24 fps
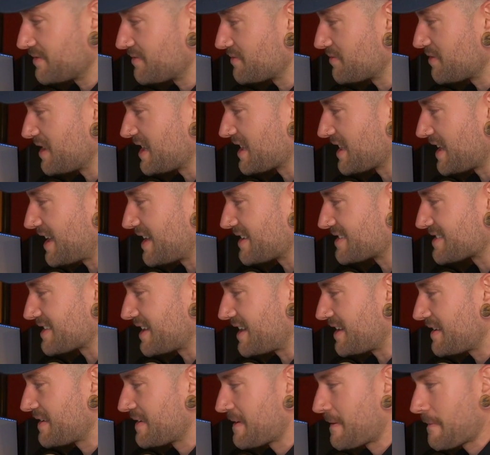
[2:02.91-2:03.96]
realized
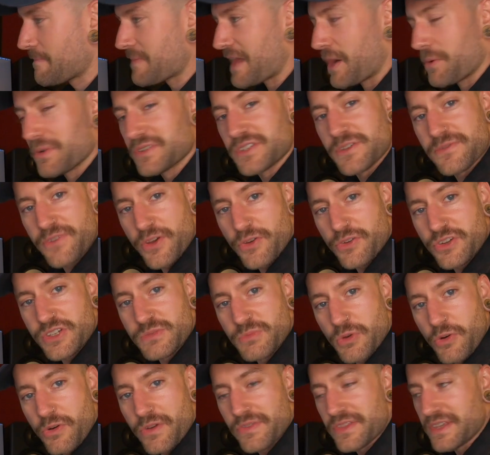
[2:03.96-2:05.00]
that I want to focus
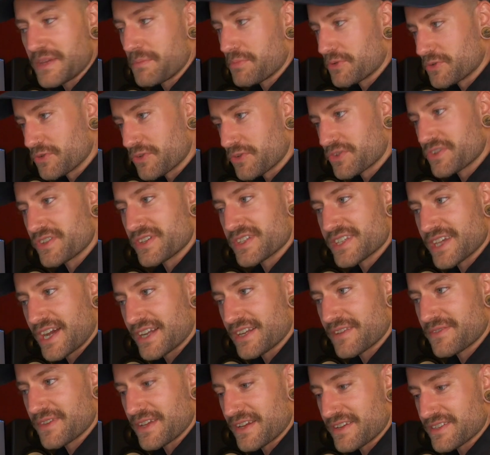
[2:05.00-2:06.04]
more on the production side
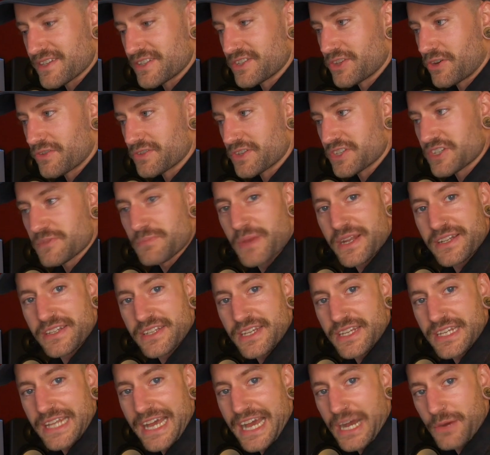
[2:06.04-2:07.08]
of things and not just
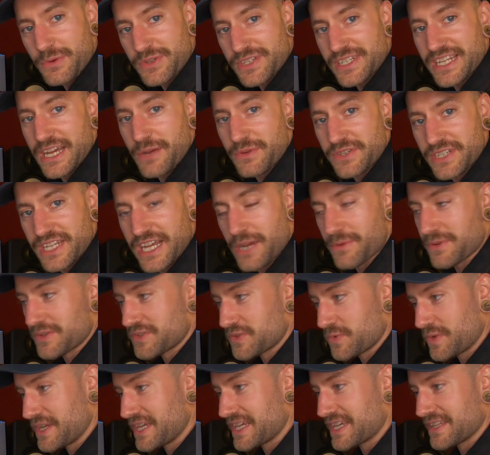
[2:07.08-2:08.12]
spending hours and hours and hours
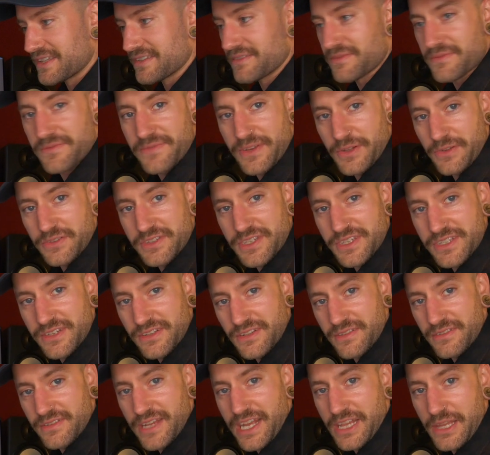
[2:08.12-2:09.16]
tweaking filters
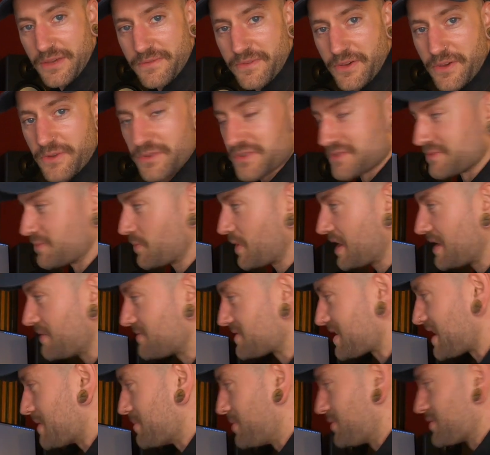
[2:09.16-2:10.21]
and LFOs and
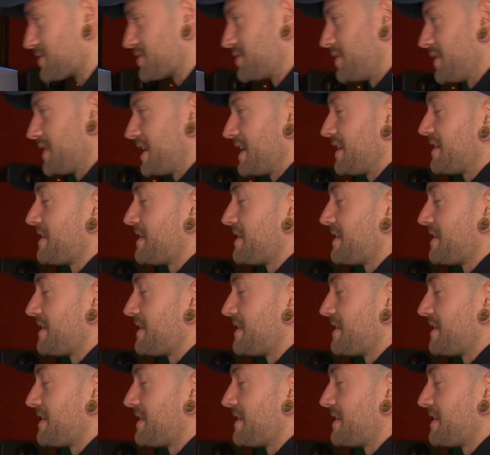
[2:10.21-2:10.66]
wavetables and all that.